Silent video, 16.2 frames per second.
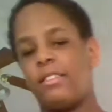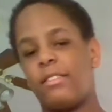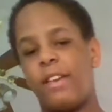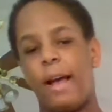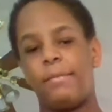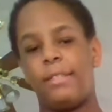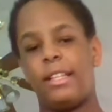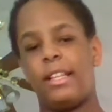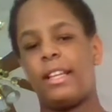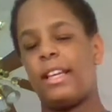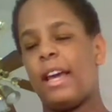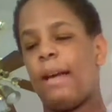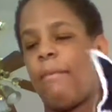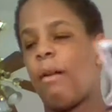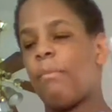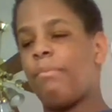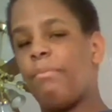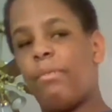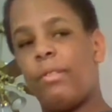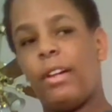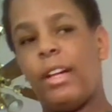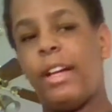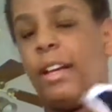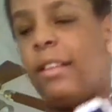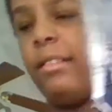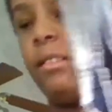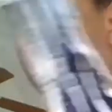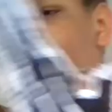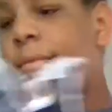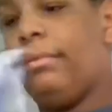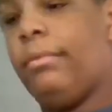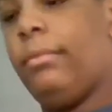of scraps, and it came out pretty good.
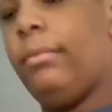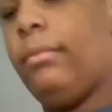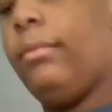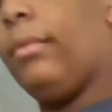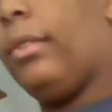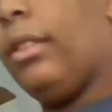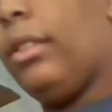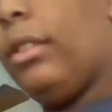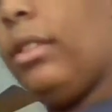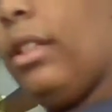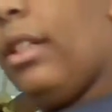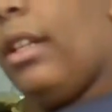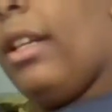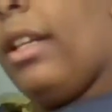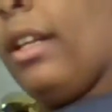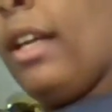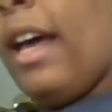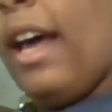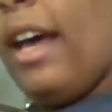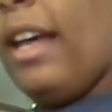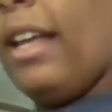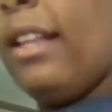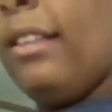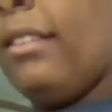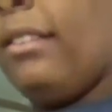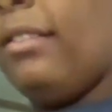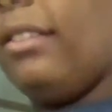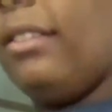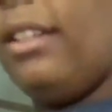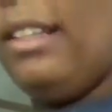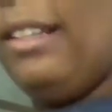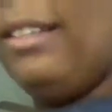
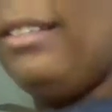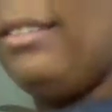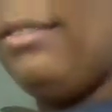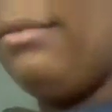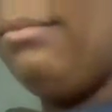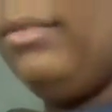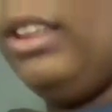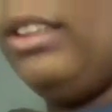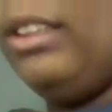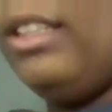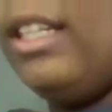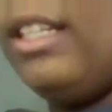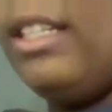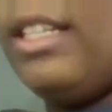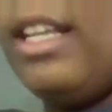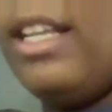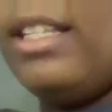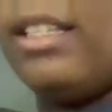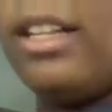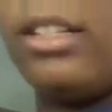And since